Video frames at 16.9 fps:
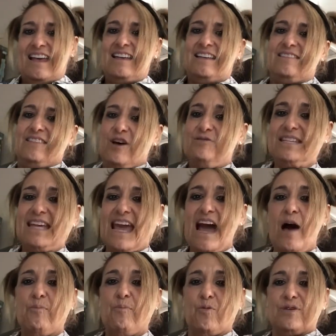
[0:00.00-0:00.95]
Those
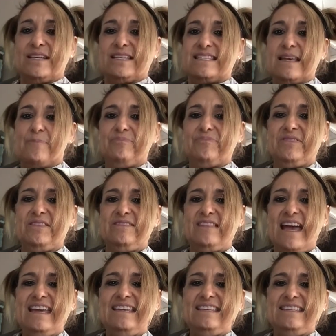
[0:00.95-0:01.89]
cowboys,
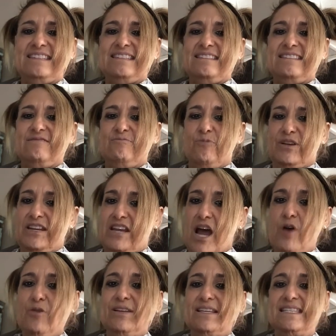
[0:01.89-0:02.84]
they would
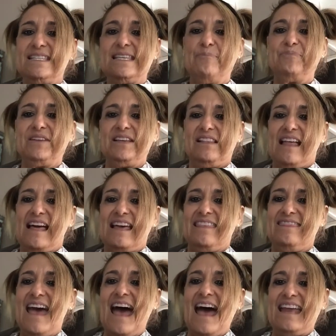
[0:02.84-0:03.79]
notice something
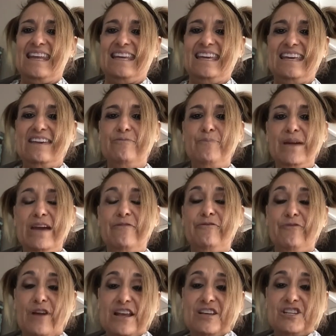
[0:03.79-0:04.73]
like that and give me a
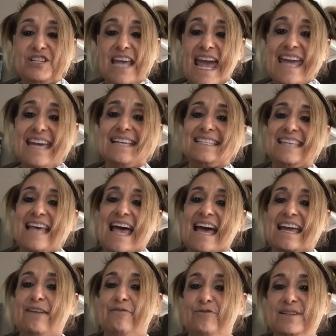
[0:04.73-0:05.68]
fresh cake
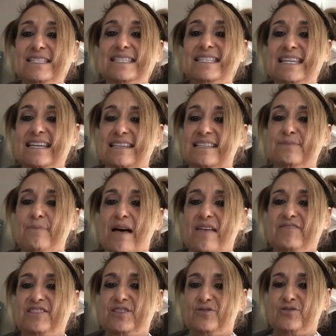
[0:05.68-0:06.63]
sack every 6
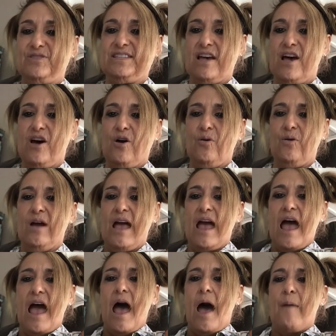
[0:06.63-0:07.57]
months or so.
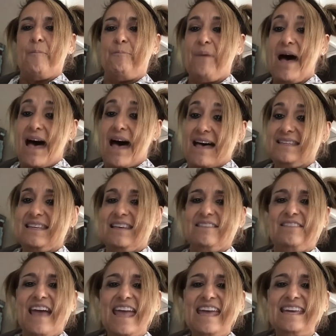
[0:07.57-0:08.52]
But
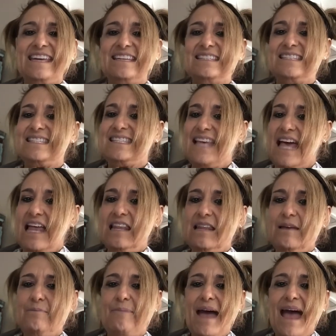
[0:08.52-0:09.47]
they can sell
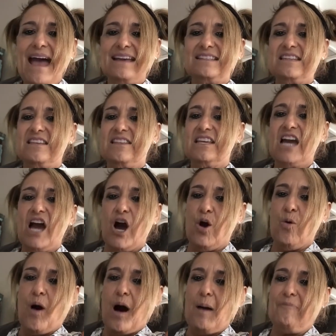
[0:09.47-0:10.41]
them back to the
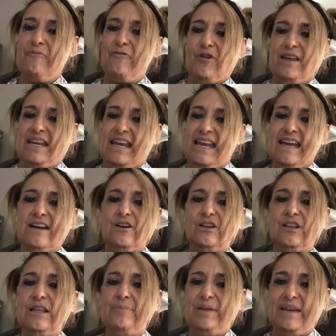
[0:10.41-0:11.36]
co-op for a
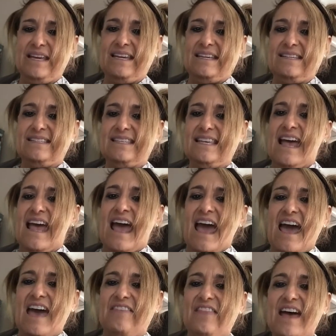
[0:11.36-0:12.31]
nickel apiece,
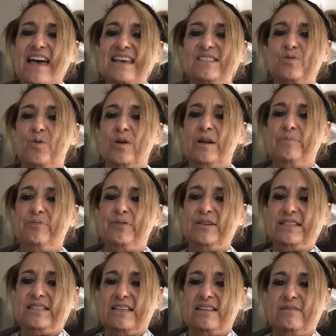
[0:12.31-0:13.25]
and that sort of
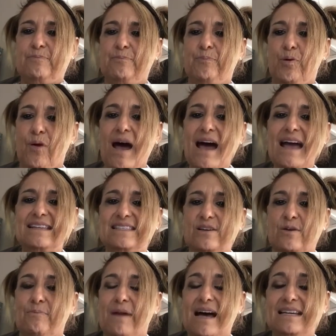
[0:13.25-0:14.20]
puts a price
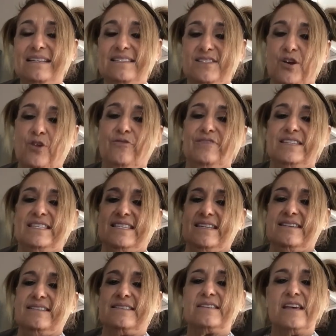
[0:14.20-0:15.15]
on my
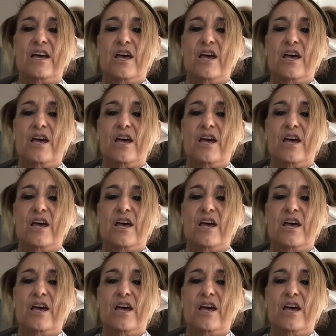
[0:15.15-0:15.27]
services.